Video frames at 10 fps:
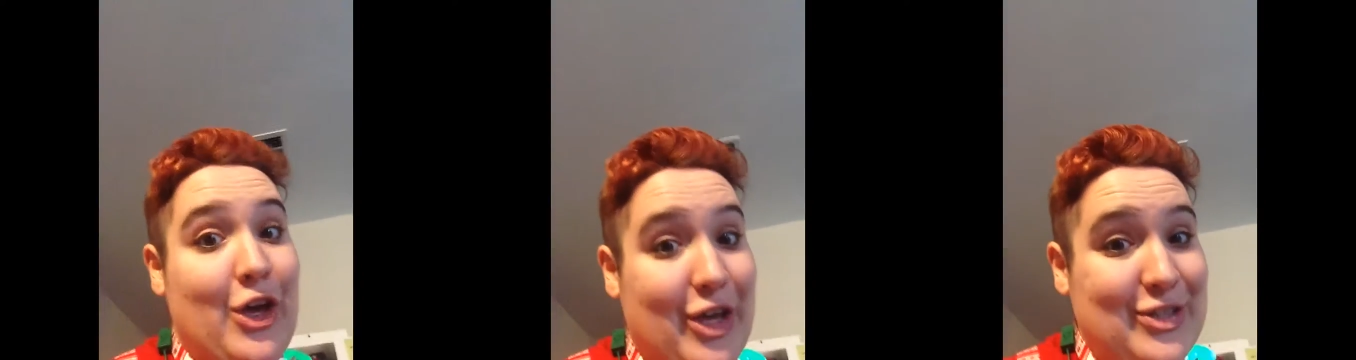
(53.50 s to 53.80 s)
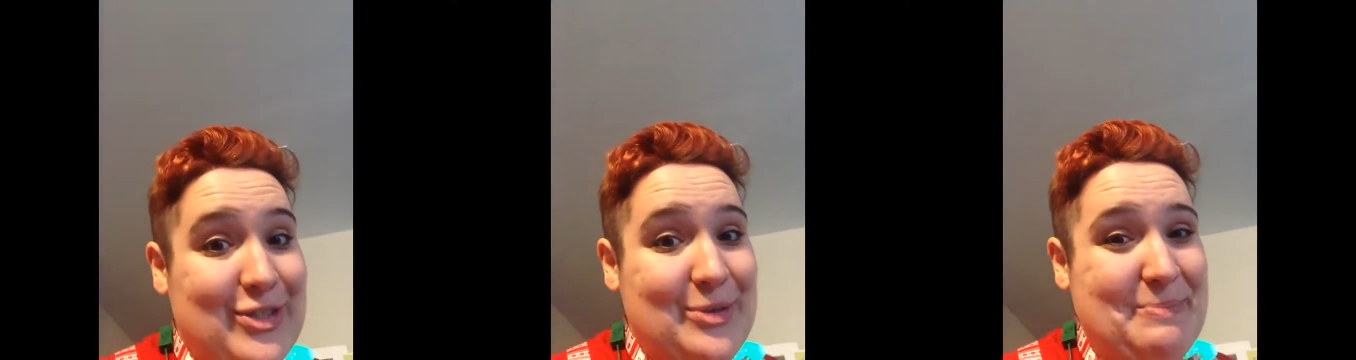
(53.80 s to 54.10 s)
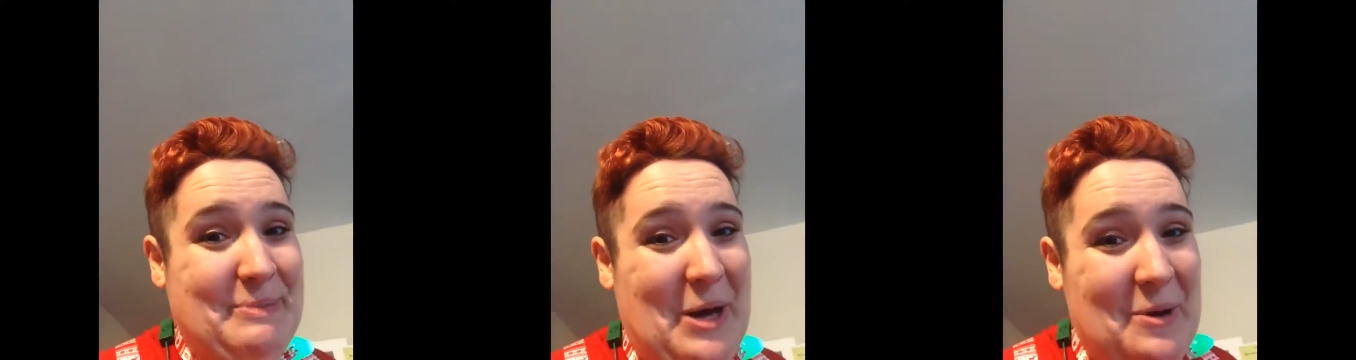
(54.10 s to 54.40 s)
It's the
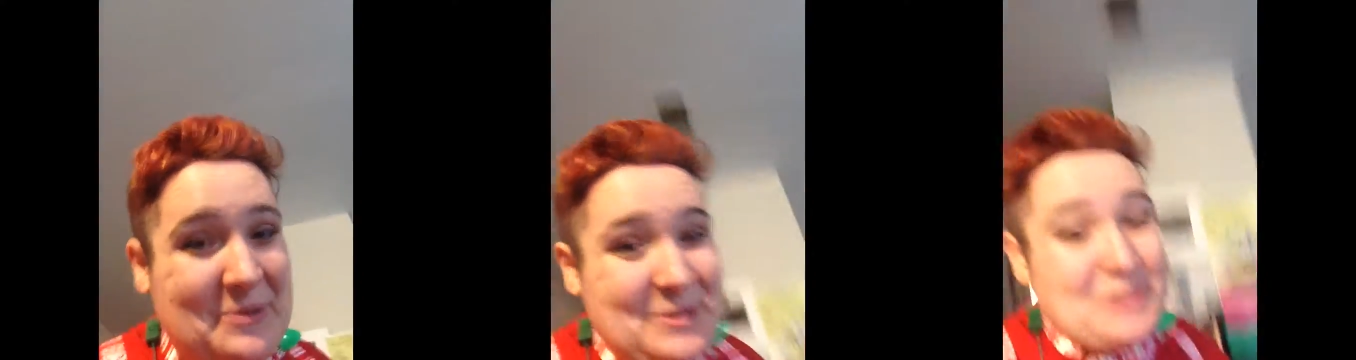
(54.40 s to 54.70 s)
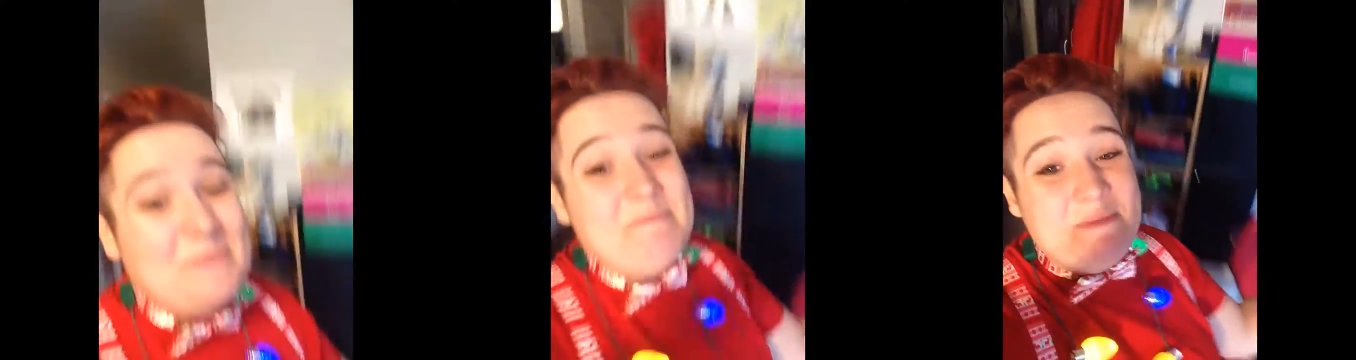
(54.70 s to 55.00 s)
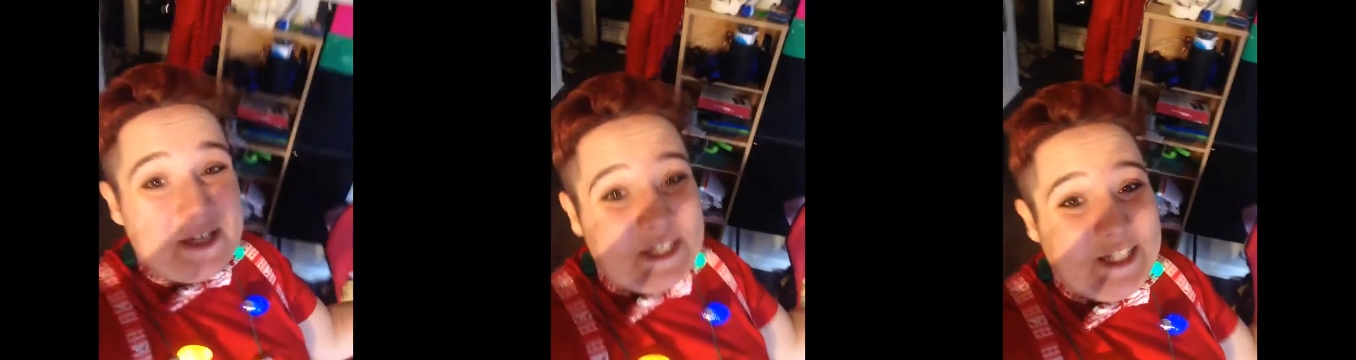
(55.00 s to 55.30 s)
most
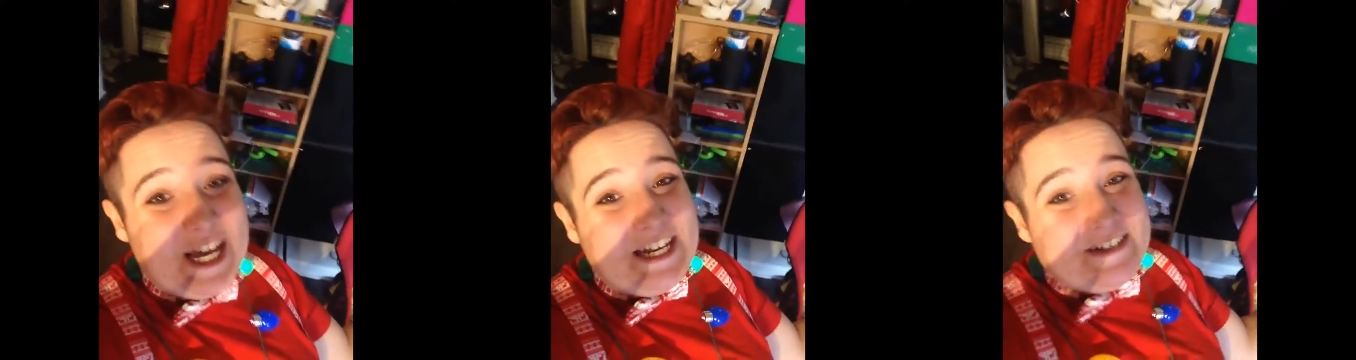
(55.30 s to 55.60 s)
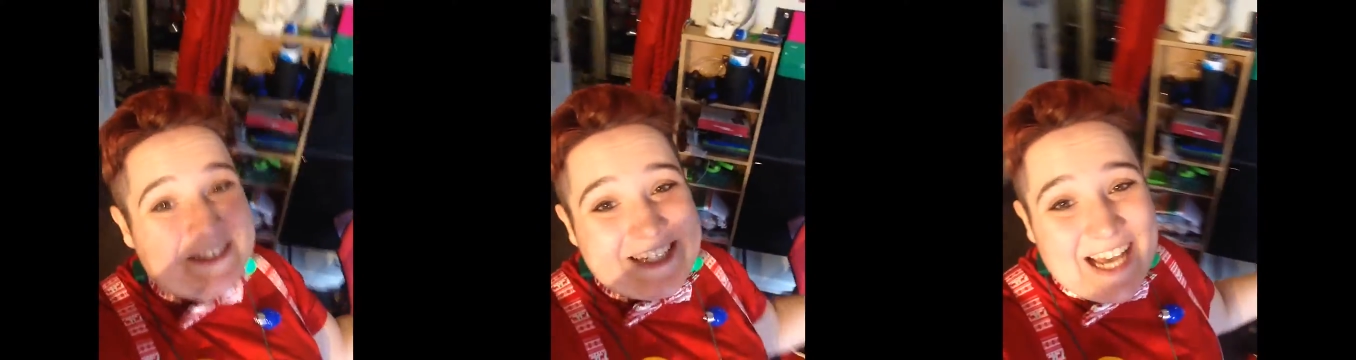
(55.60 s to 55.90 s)
misgendered